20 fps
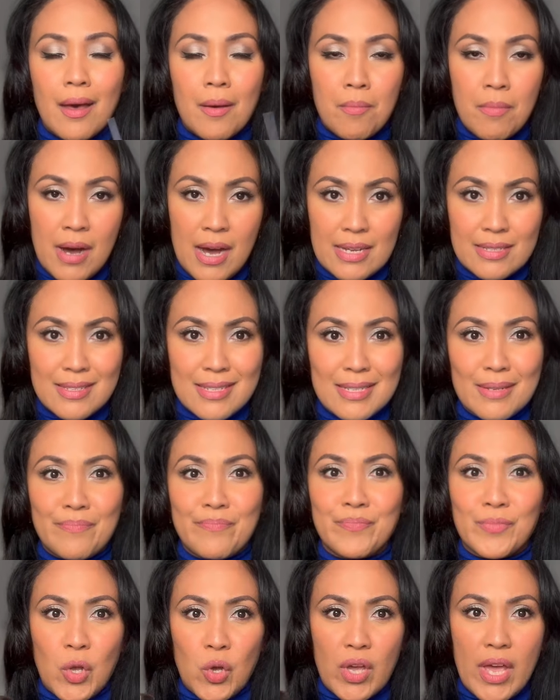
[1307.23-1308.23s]
But,
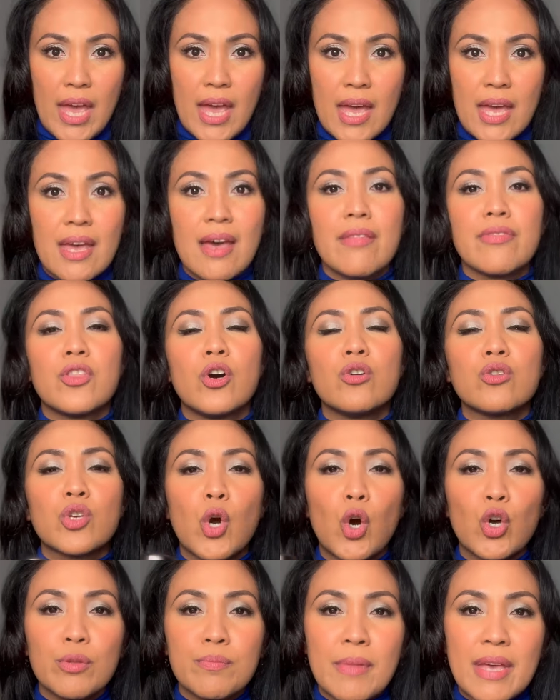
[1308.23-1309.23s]
okay, don't
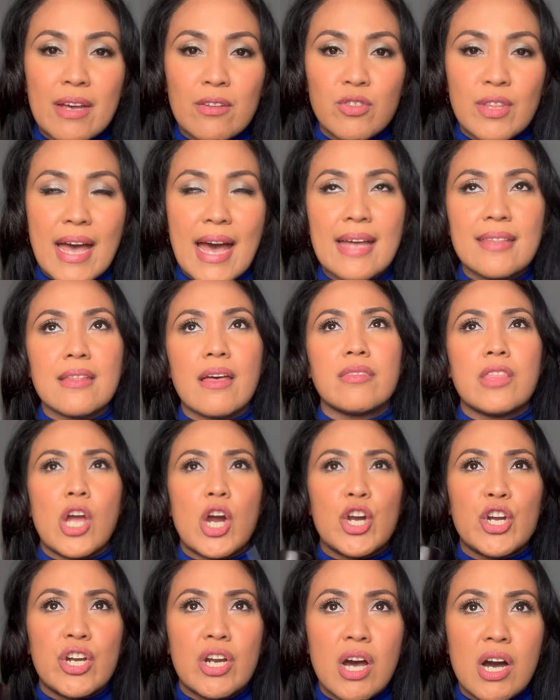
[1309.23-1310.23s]
quote me on that. They
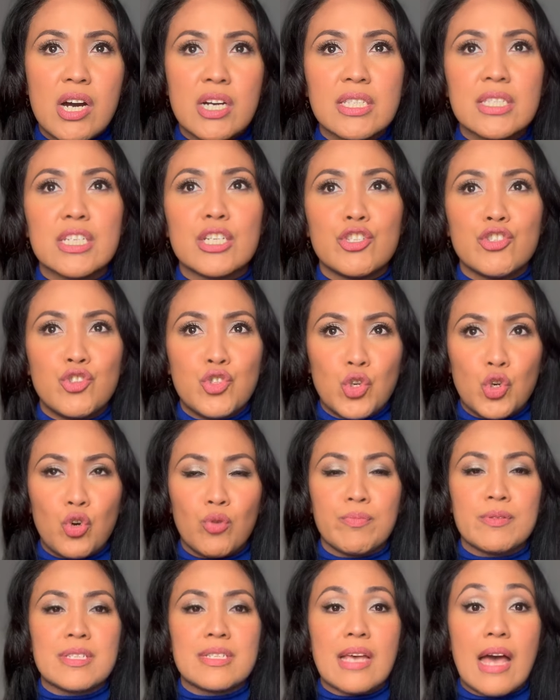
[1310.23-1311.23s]
are not
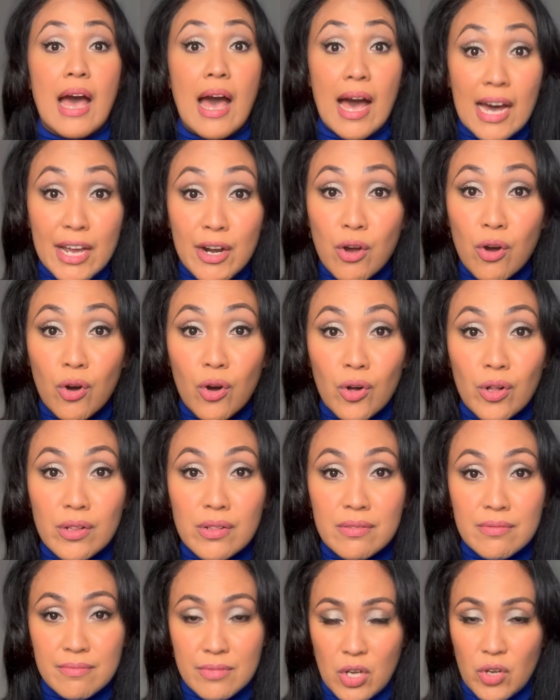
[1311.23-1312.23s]
dupes at
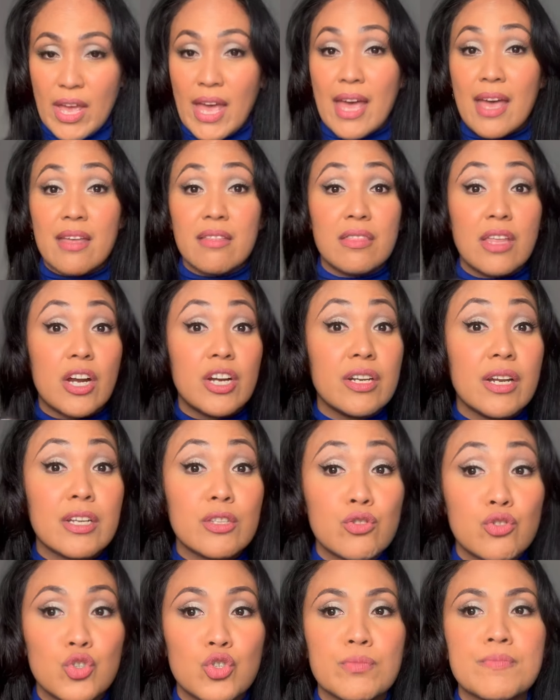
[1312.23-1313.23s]
all, okay? They are
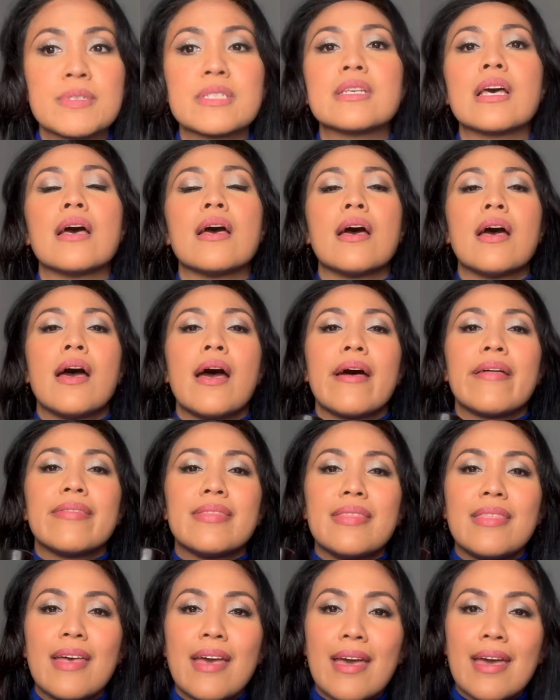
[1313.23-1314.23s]
not dupes.
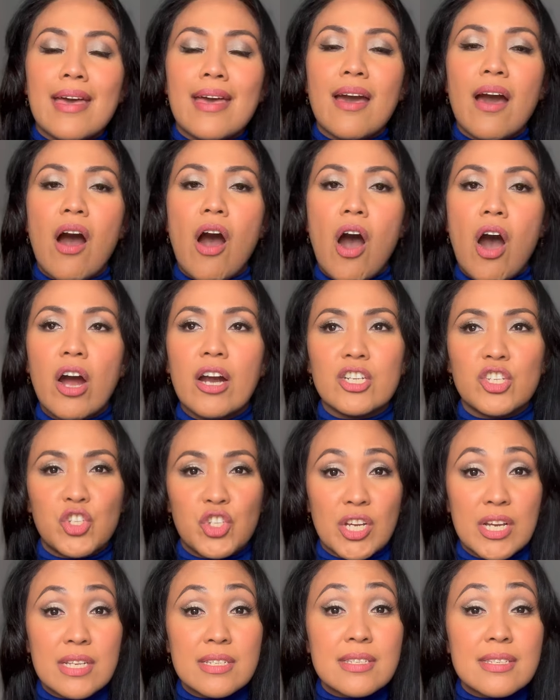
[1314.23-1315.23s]
They are
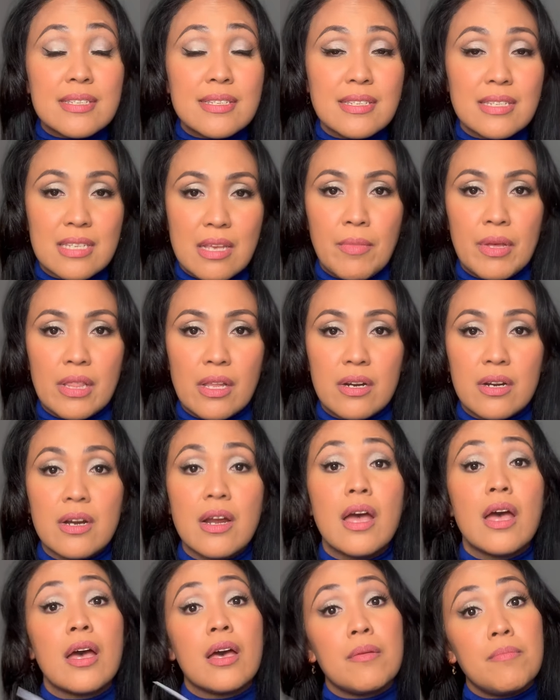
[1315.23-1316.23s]
just similar
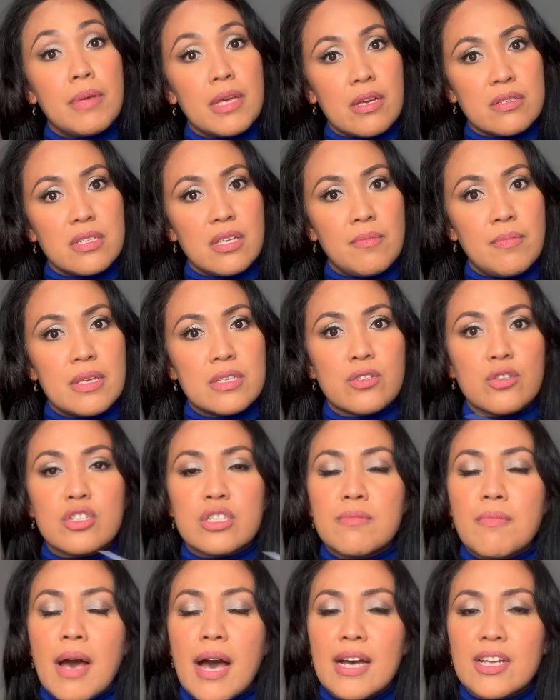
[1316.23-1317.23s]
because
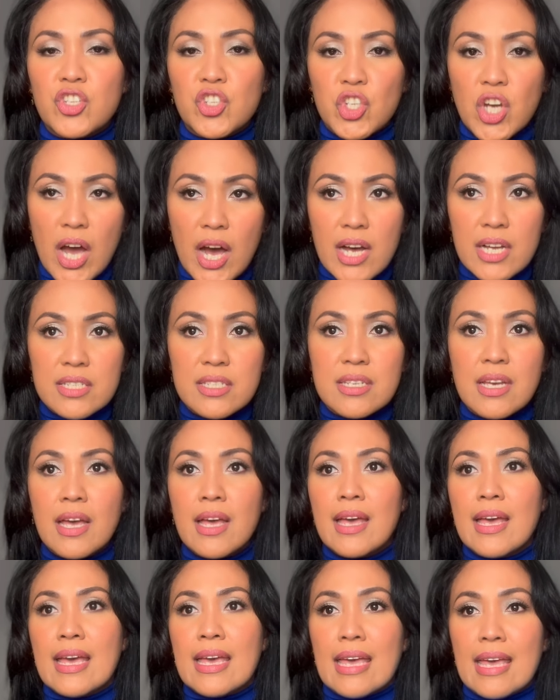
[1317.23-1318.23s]
Hibiscus Mahajad
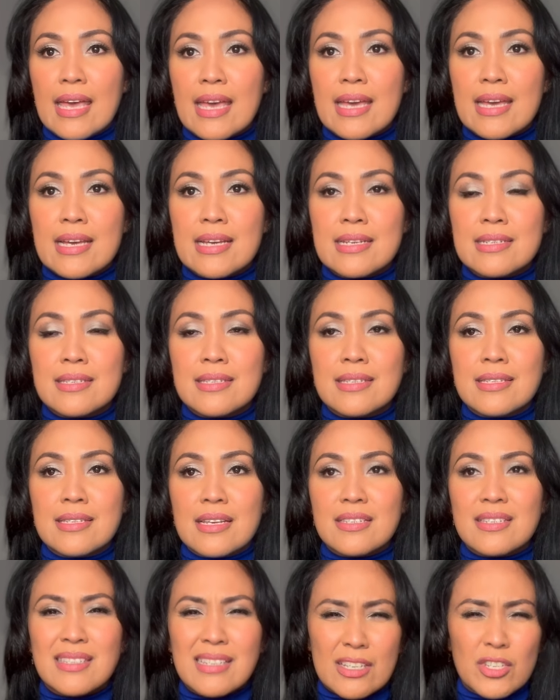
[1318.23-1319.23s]
is
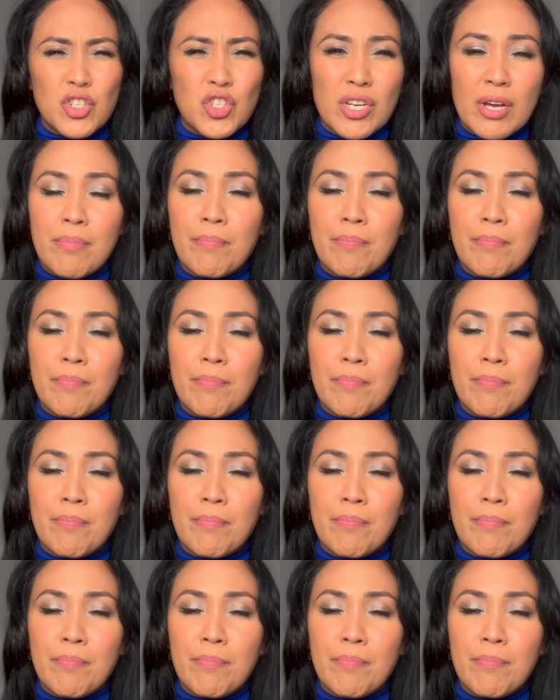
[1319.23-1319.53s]
such a